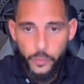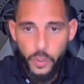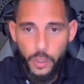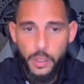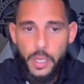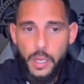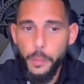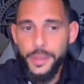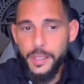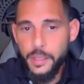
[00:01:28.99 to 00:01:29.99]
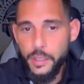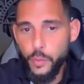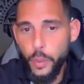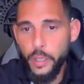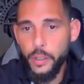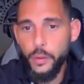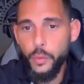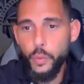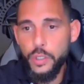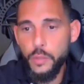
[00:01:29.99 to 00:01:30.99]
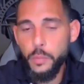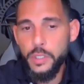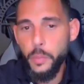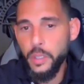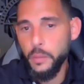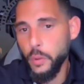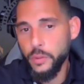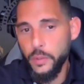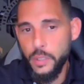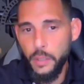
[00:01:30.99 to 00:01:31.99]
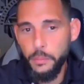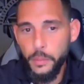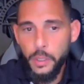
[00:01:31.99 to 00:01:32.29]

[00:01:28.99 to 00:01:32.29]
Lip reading: Okay. But this is where we should be spending most of our time